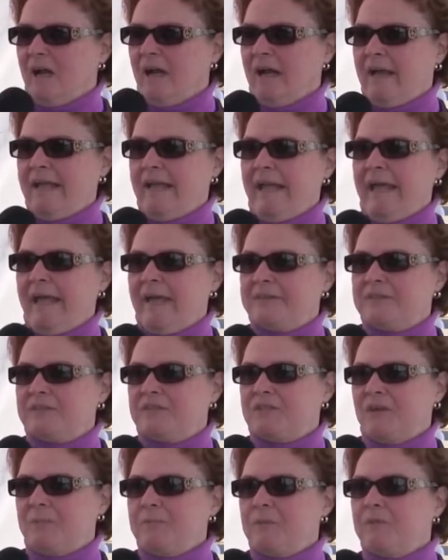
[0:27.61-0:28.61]
I had
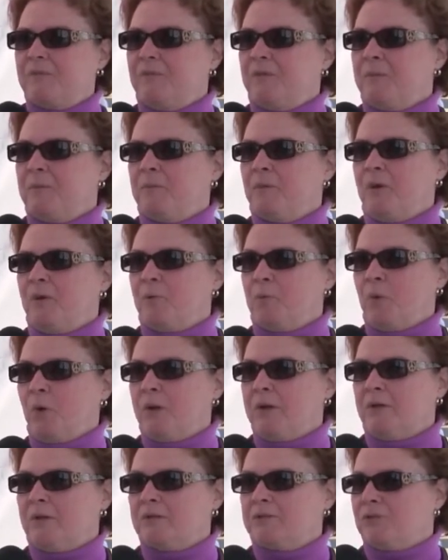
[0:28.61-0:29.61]
something from a
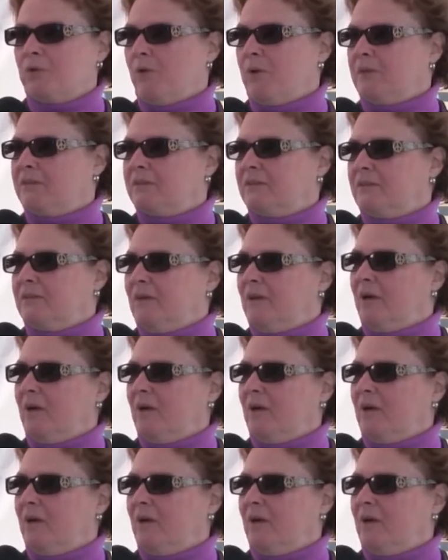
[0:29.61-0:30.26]
Royal Doulton,